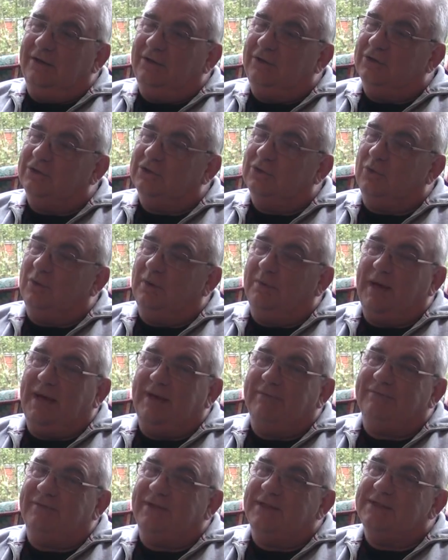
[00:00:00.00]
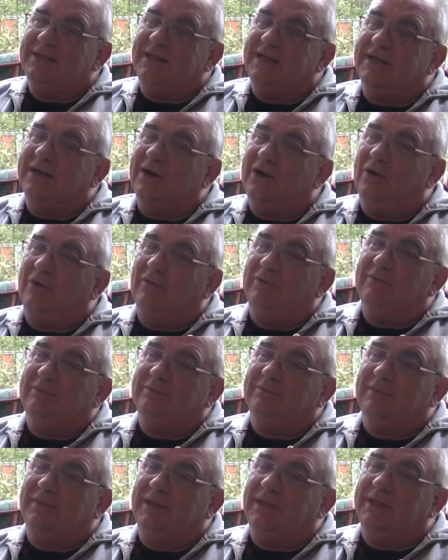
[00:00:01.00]
You're talking about things he
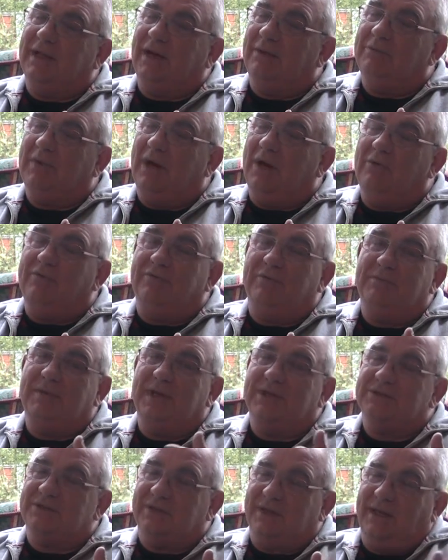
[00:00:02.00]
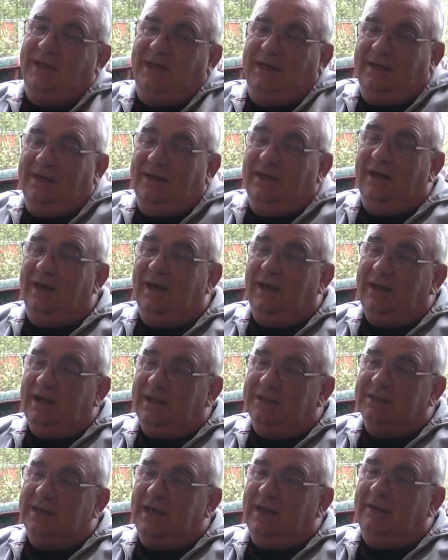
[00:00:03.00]
don't know from yesterday. And
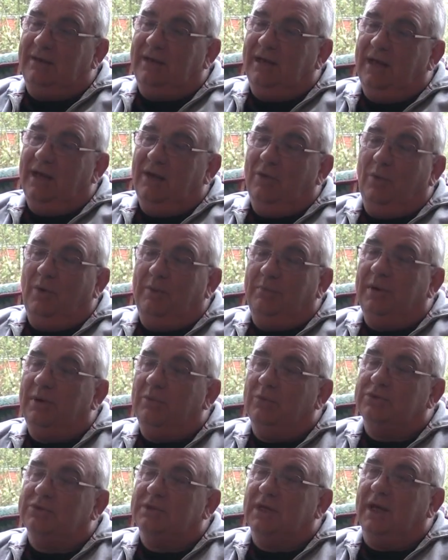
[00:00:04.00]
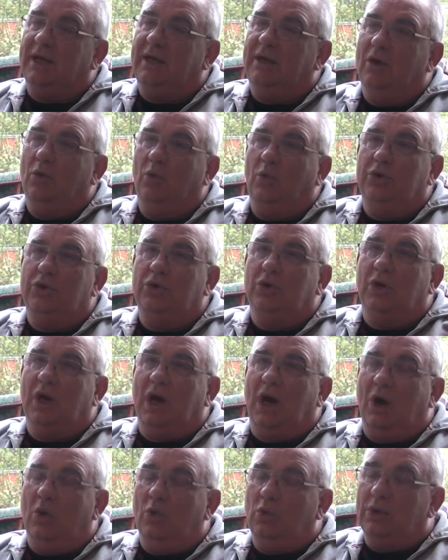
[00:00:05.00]
that's how, when people say, when you
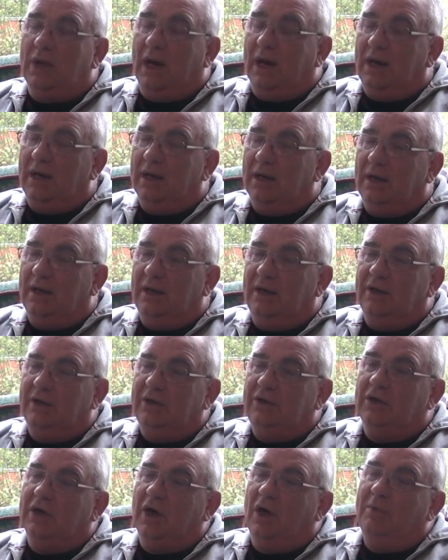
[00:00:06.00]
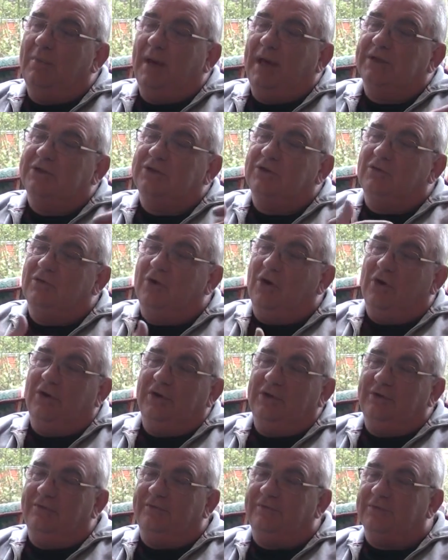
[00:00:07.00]
get older, you go back to
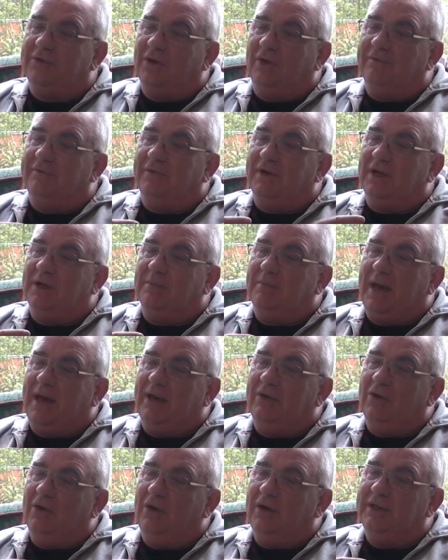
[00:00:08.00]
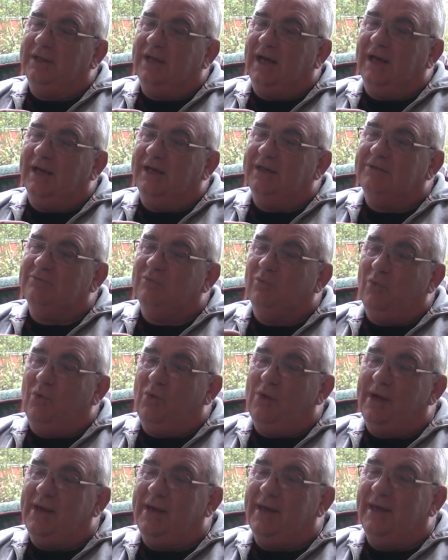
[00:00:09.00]
you start thinking about your early days.
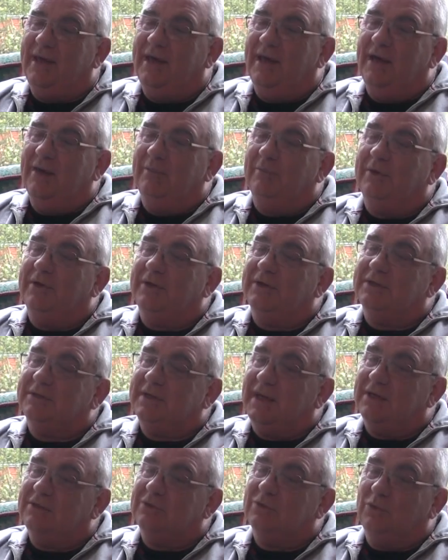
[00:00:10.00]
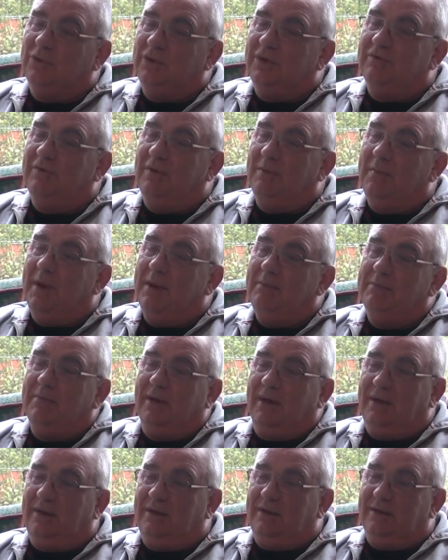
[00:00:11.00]
Why? Because that's all you
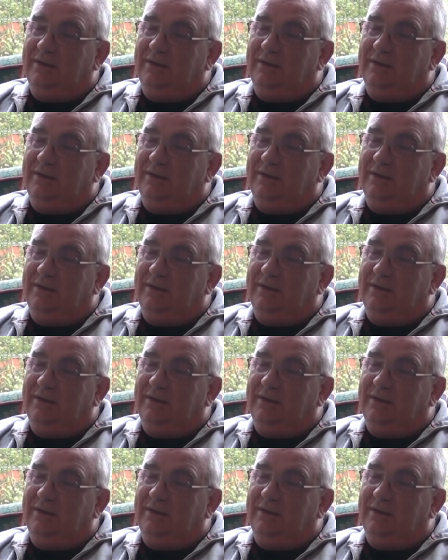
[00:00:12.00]
remember.